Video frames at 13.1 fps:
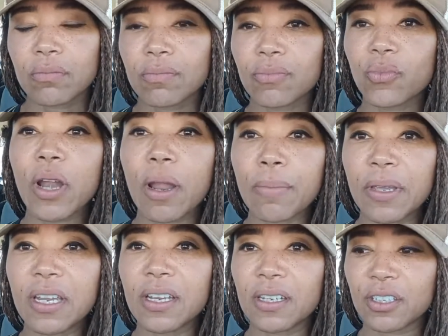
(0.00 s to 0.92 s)
What I
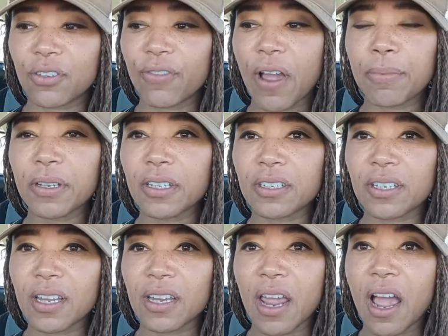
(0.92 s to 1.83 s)
mean is fabulous
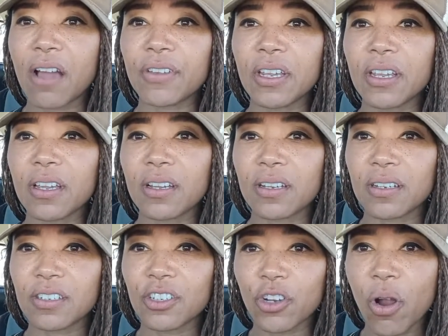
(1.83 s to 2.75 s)
in having
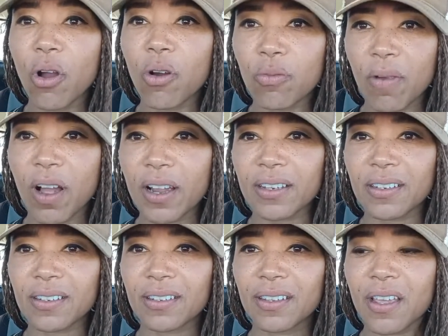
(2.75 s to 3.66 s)
your own mind.
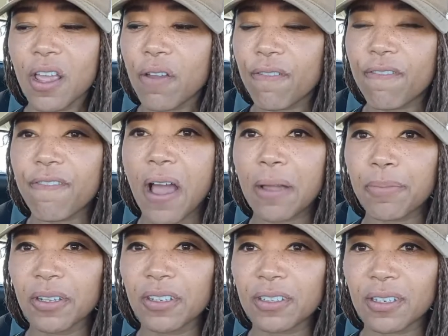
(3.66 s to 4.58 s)

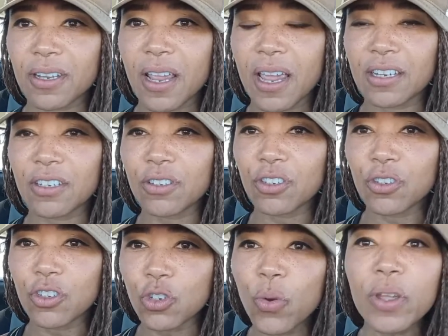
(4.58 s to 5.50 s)
Fabulous in
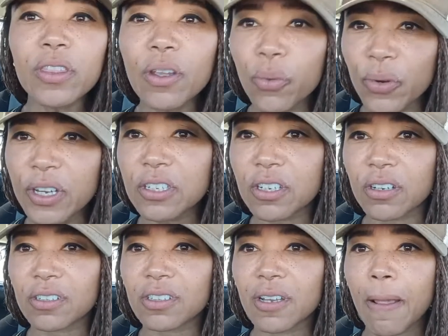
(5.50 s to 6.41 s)
doing the
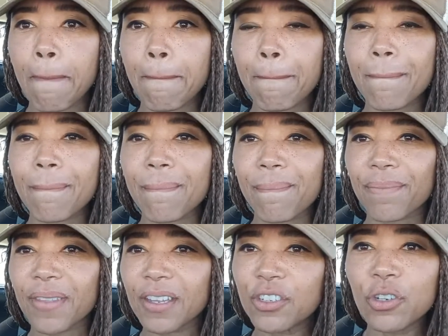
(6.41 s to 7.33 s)
research.
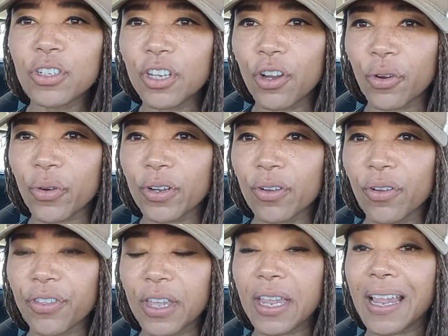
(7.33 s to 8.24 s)
Using your
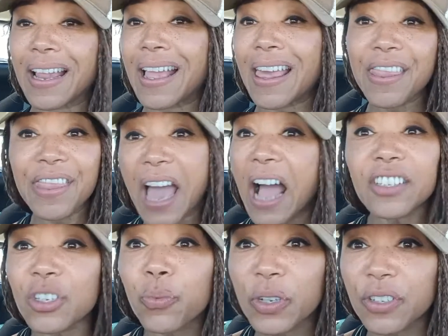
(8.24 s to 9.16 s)
critical thinking.
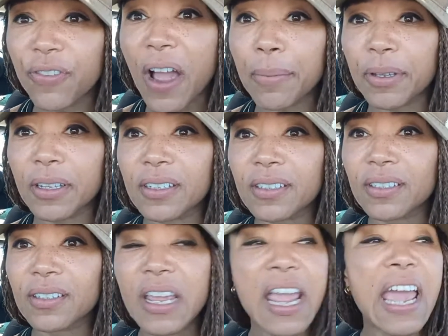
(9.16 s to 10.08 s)
That's what's
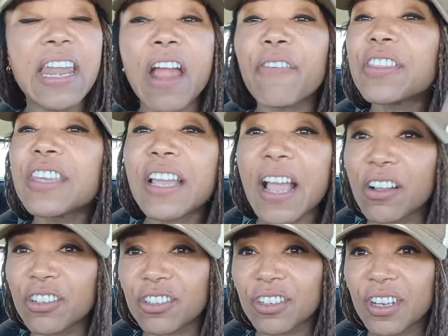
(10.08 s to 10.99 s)
fabulous. And everything
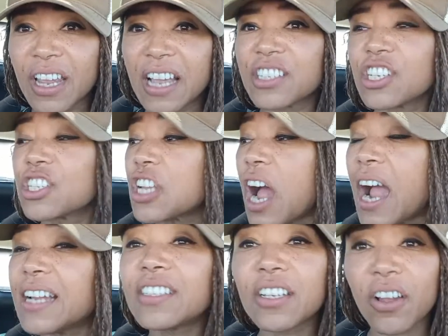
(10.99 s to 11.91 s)
else is just
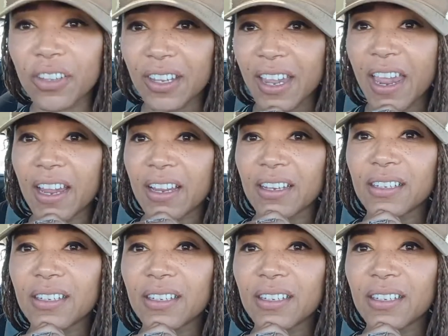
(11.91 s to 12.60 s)
icing on the cake.